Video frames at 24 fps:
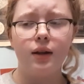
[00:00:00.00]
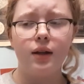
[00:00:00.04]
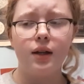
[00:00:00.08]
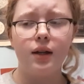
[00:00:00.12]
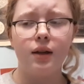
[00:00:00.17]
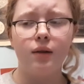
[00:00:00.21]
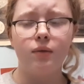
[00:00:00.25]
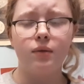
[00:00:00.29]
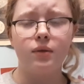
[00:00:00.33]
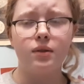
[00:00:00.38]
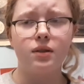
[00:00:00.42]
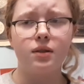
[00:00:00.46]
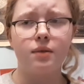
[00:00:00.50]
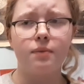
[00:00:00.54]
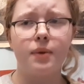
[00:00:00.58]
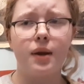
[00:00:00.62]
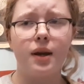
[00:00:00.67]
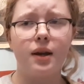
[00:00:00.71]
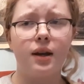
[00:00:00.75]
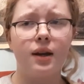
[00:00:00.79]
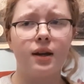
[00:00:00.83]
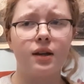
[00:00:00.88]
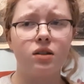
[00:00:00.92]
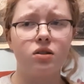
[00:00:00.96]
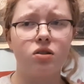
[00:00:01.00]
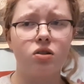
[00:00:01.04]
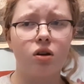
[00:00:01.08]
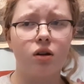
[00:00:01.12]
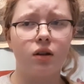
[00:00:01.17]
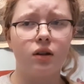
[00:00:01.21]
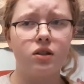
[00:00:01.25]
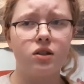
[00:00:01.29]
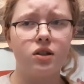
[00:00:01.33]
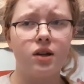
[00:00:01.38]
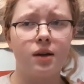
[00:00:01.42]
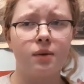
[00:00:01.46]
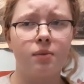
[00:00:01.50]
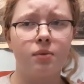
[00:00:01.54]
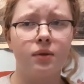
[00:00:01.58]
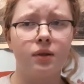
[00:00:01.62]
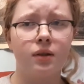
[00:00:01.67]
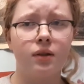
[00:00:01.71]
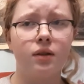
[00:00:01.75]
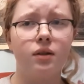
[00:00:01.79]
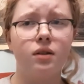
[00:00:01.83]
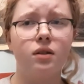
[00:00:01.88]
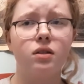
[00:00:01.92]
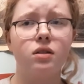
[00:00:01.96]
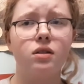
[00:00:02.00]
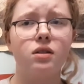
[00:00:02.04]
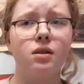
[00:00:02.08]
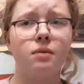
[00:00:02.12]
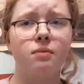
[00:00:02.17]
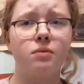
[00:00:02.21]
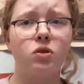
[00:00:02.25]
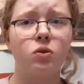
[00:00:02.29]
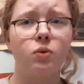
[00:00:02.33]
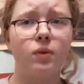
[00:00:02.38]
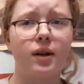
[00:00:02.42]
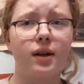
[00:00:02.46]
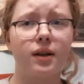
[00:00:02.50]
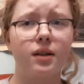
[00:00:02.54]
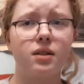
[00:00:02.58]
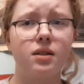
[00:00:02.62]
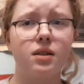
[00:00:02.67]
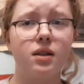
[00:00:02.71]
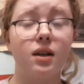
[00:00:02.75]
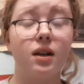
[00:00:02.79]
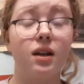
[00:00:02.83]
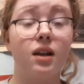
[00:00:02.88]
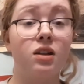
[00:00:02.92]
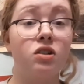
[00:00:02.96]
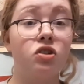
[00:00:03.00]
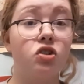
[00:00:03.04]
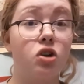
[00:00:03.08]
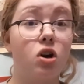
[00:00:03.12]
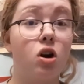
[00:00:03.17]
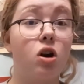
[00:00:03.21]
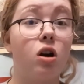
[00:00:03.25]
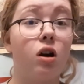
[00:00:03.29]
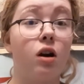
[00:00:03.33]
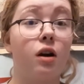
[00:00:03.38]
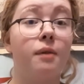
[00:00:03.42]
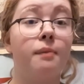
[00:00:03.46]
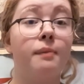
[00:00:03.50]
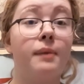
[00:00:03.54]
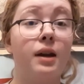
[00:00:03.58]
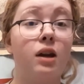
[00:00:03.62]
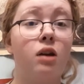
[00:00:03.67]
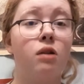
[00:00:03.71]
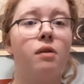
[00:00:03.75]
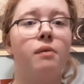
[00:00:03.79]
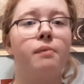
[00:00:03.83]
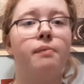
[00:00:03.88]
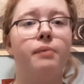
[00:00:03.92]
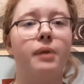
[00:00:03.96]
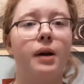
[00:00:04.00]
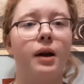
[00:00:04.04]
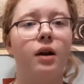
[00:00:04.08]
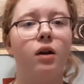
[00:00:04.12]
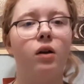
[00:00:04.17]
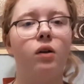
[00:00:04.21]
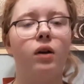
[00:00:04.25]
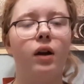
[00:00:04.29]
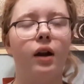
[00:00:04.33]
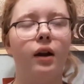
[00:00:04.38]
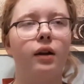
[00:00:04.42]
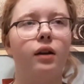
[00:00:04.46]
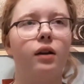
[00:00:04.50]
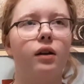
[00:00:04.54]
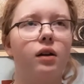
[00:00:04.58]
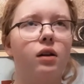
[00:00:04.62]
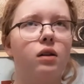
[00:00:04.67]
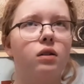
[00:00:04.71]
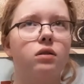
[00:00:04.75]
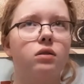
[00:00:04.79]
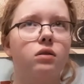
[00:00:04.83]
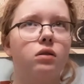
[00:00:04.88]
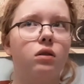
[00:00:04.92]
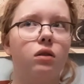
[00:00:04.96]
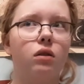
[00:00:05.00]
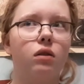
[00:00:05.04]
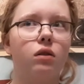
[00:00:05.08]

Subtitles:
It was a painting of Charlie Chaplin, some Twix, and a jar made up by oneida, because